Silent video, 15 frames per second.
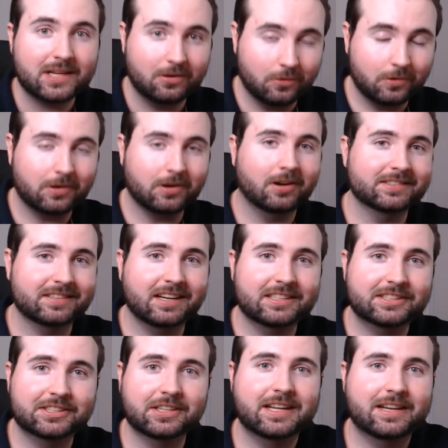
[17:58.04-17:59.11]

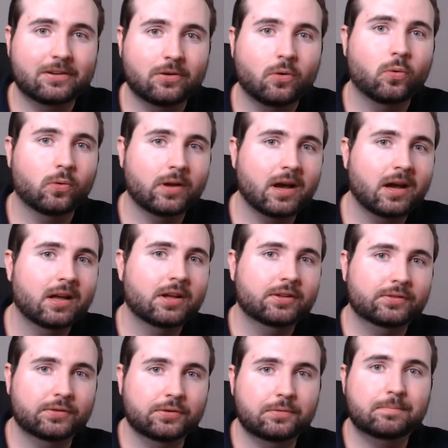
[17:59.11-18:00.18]
organization in order
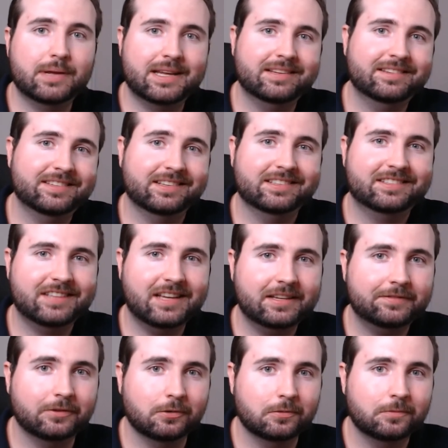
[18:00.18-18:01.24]
to be
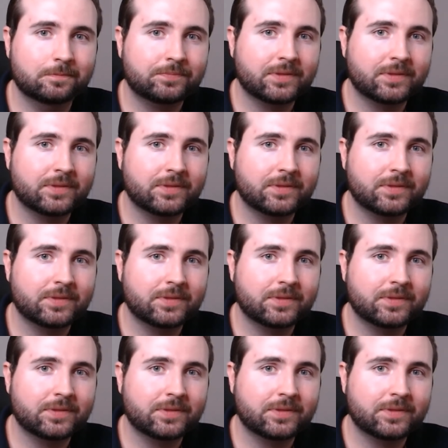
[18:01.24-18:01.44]
successful?